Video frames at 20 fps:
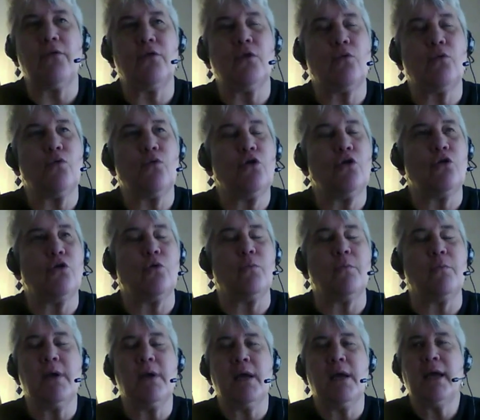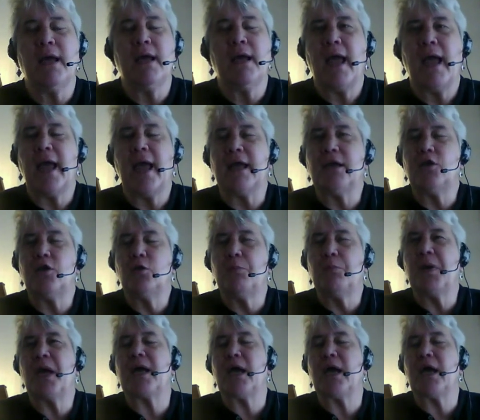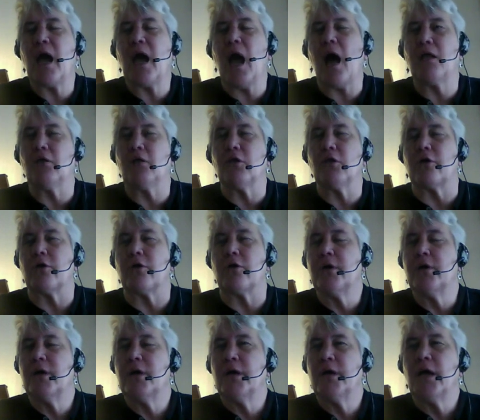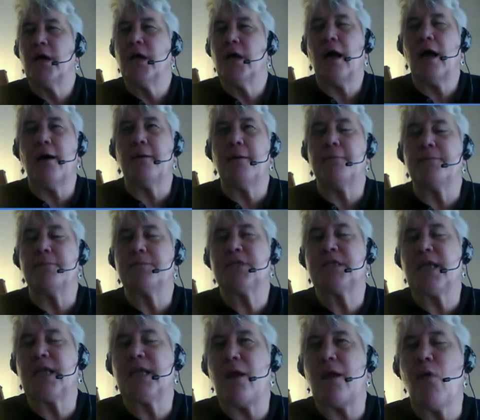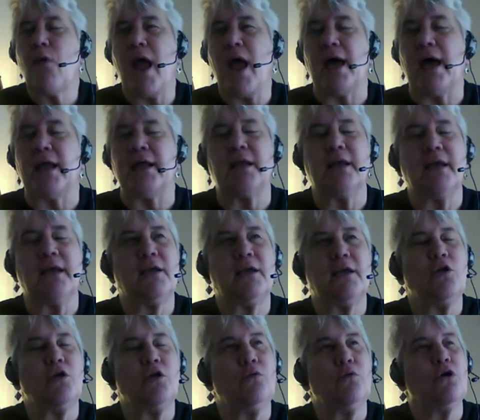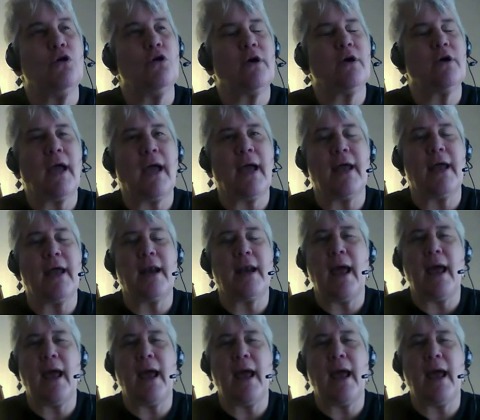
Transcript: the room and you pick a color, say red, and you look at